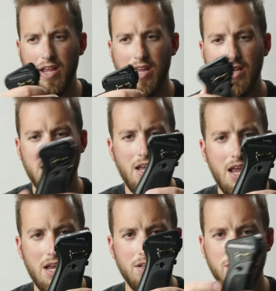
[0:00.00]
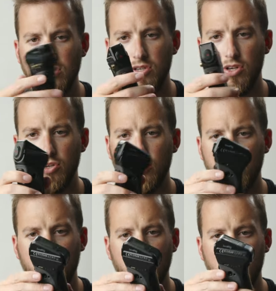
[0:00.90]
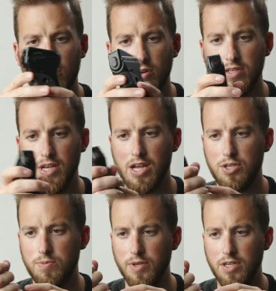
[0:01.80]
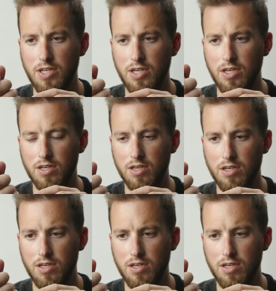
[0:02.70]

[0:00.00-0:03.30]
a hand trigger attachment here.